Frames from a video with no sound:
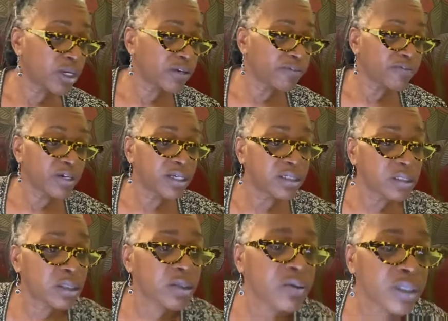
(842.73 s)
to find
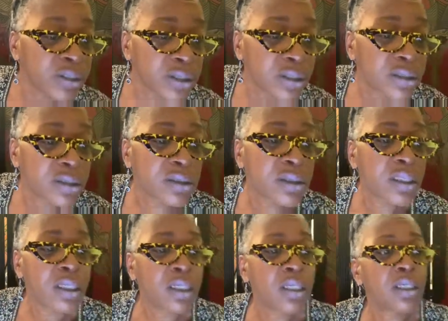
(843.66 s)
it, oh here it
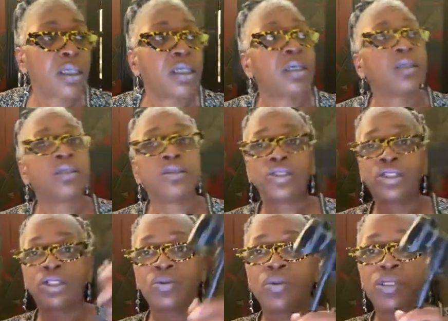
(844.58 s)
is, to
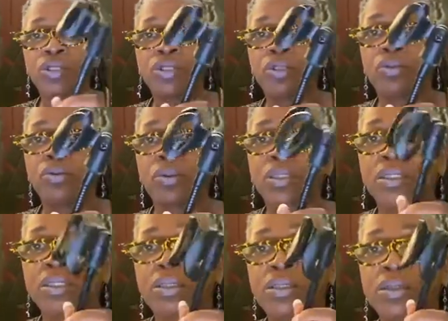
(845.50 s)
show it to you.
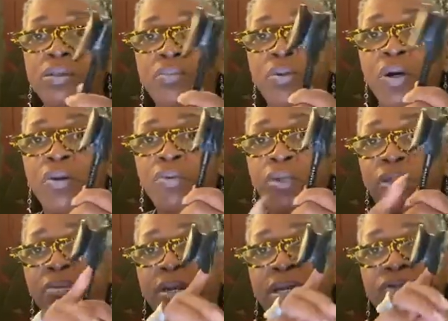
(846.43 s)
This is the part where the
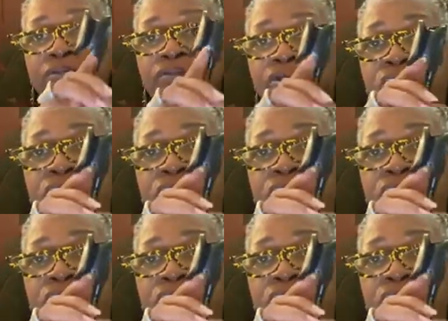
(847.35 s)
microphone